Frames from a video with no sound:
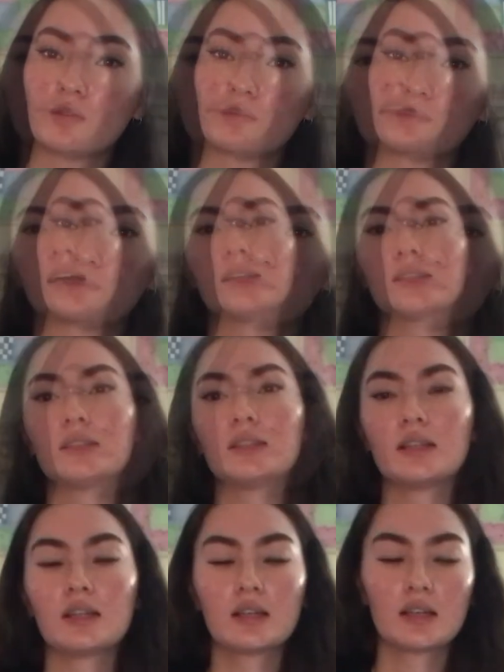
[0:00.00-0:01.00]
The last
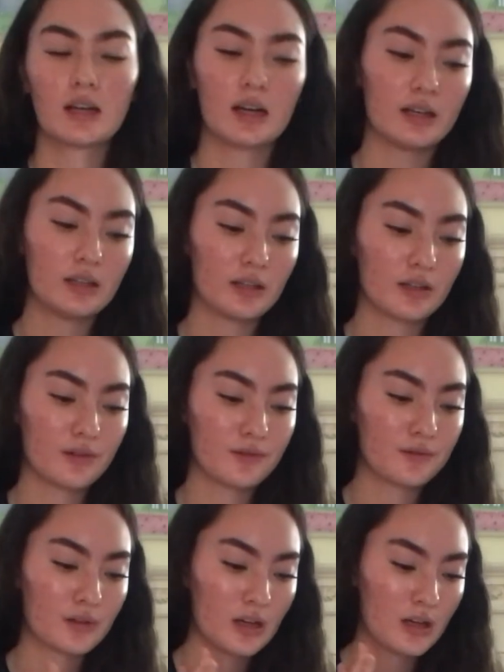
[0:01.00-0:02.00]
thing, kind of
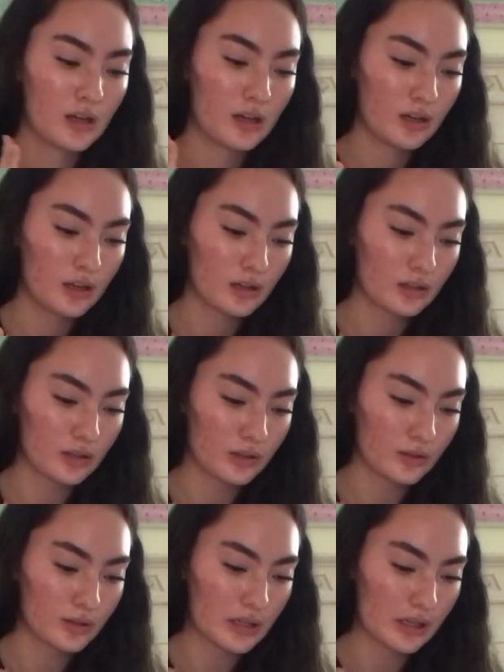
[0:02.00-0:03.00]

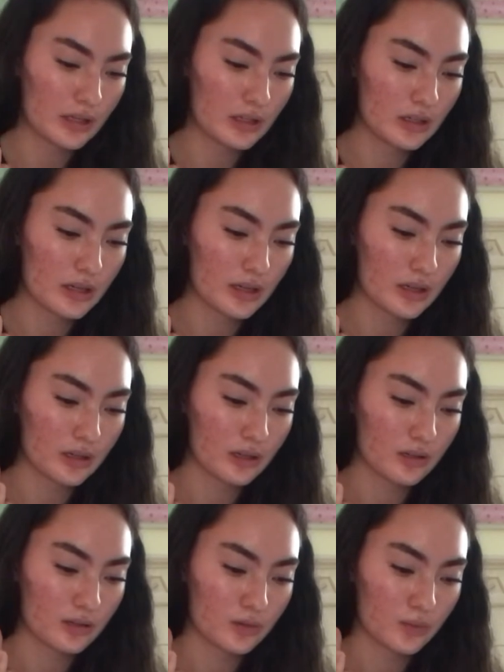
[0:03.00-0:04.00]
goes hand in
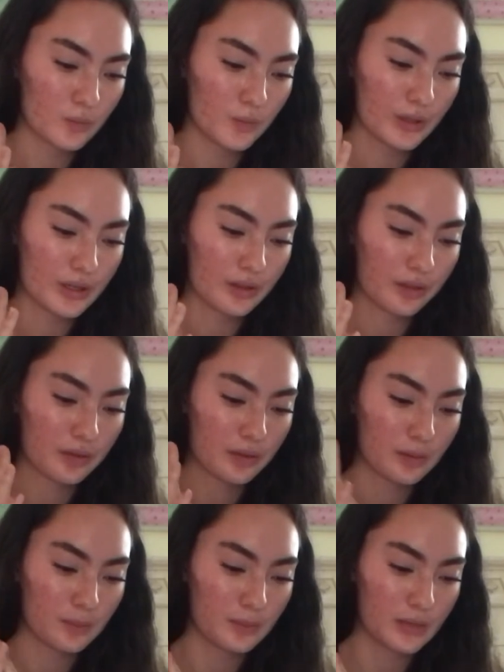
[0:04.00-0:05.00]
hand with
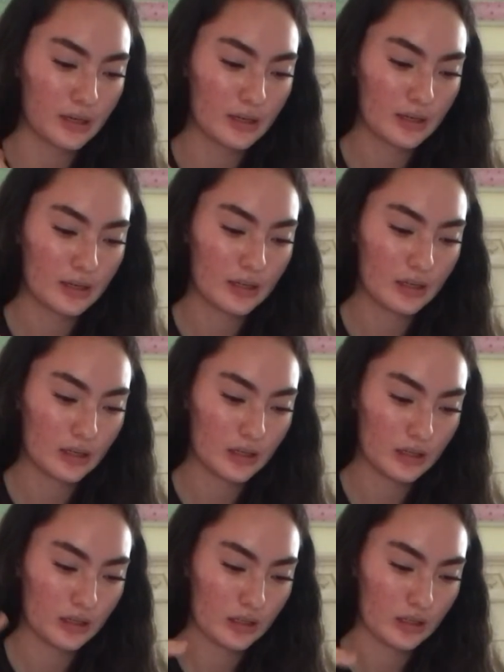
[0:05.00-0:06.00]
my
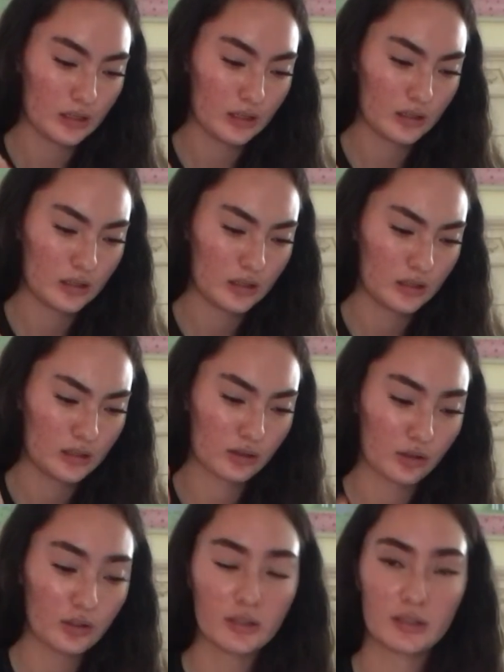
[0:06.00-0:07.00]

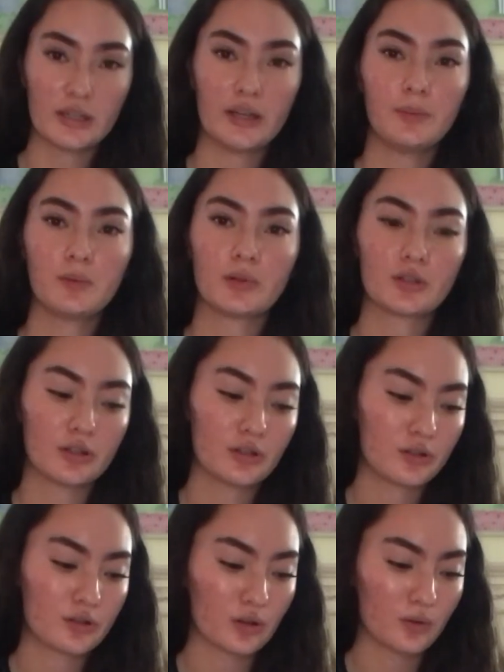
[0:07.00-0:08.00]
third tip, which is
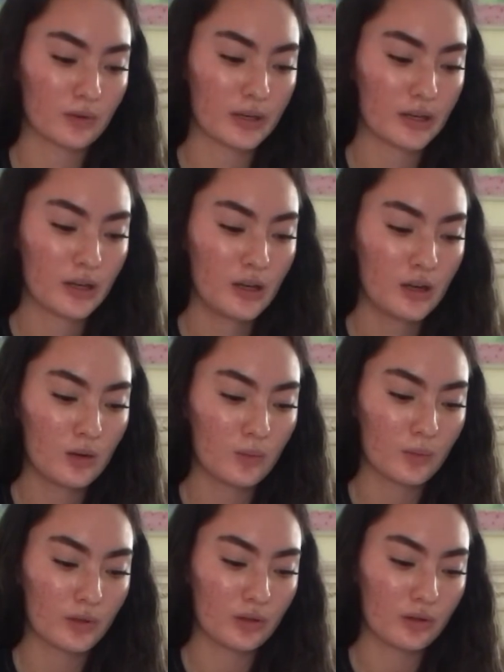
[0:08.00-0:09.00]
don't write
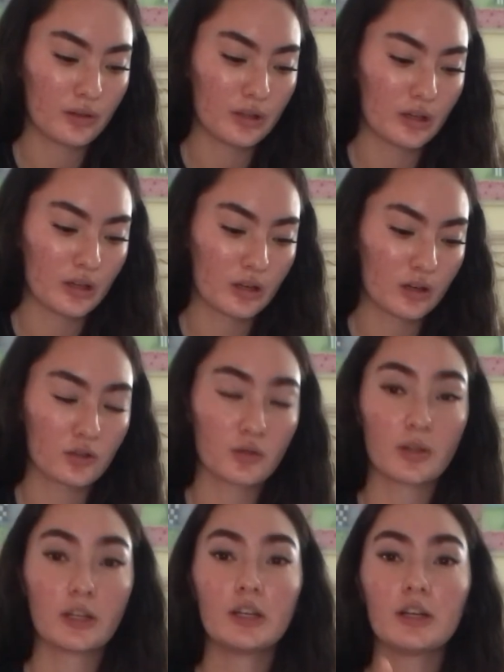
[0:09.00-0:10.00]
what you think colleges want
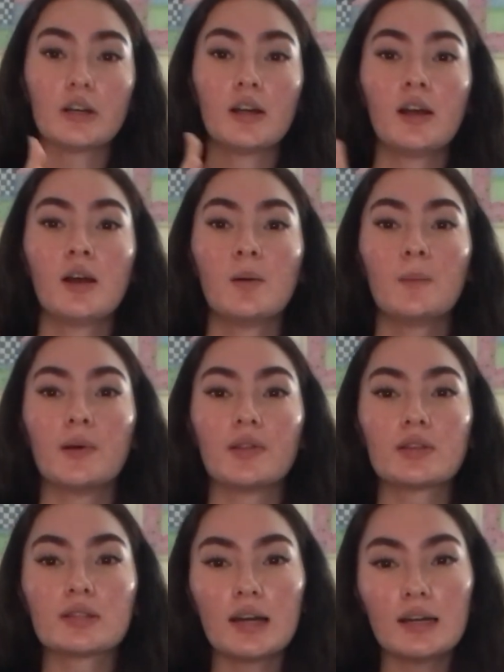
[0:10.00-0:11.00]
to hear. But
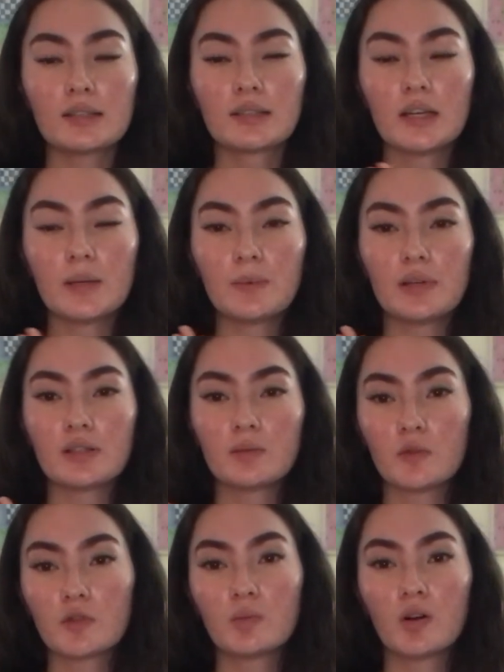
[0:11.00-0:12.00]
this last tip is the
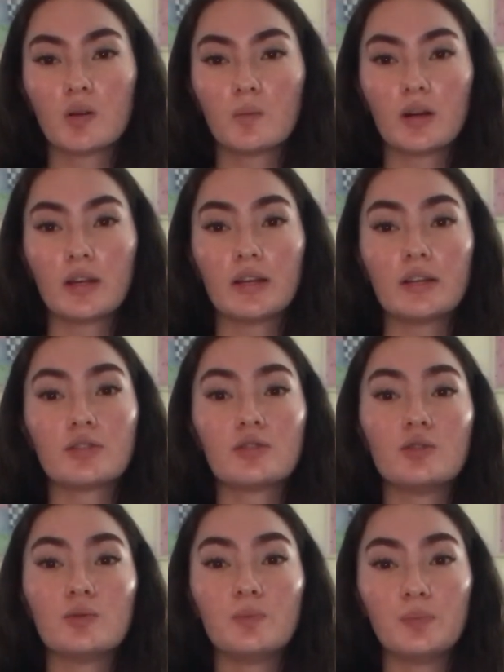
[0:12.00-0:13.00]
most important one. It is
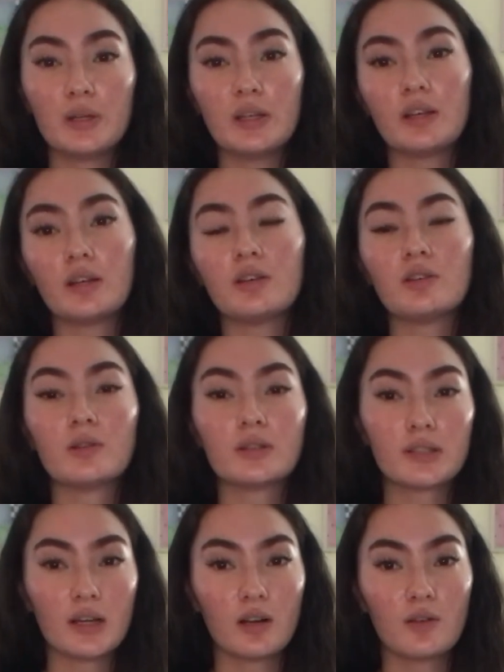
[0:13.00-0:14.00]
to be
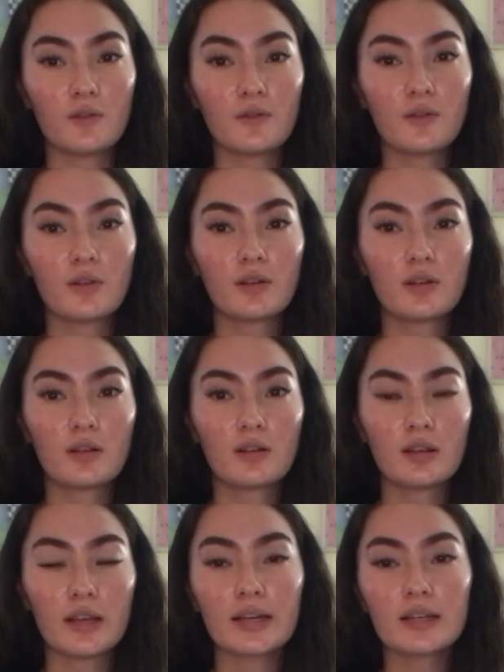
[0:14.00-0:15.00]
yourself.
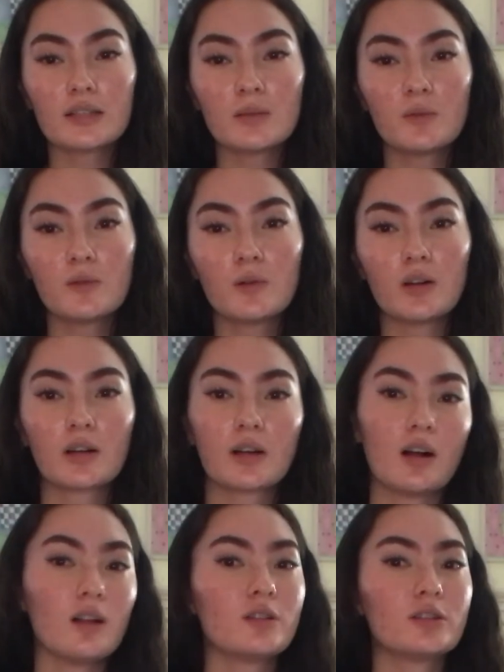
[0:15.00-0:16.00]
Like I said before,
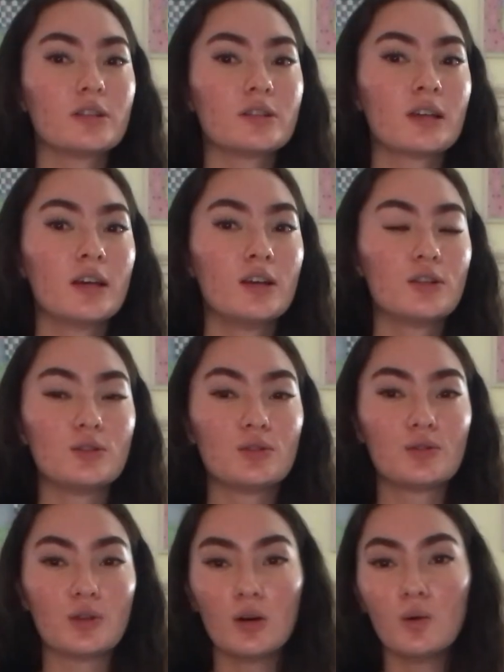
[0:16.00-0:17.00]
colleges
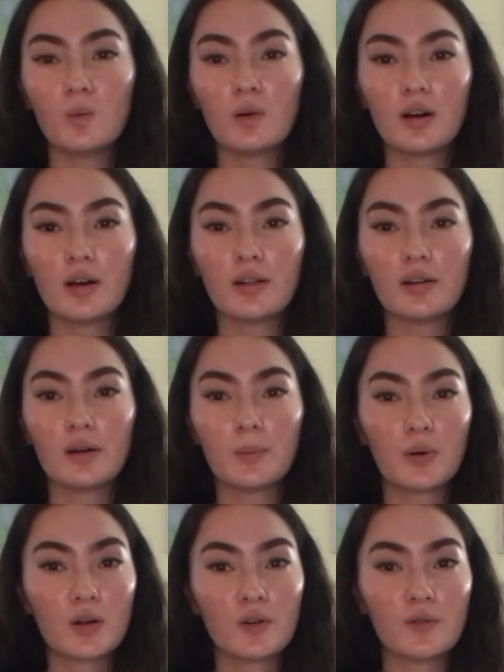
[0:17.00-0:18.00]
don't want a
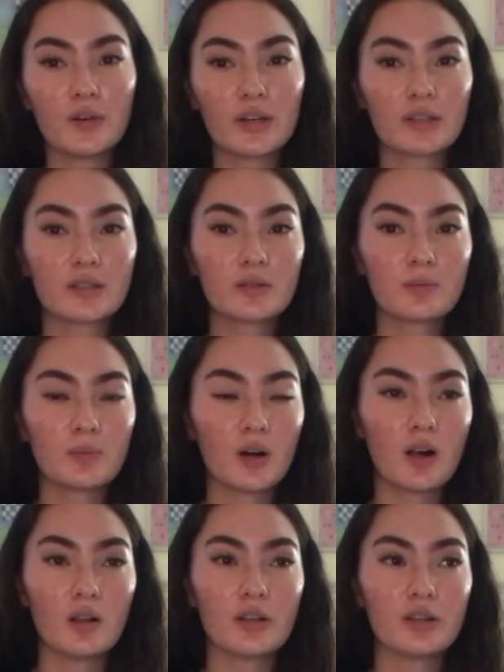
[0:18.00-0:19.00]
perfect,
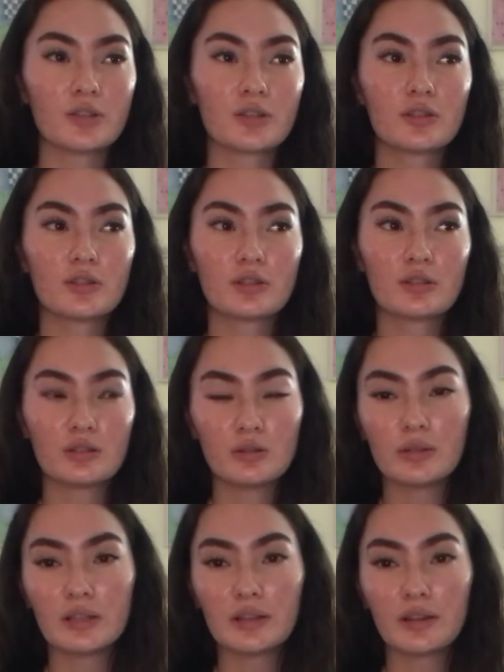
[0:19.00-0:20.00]
polished student.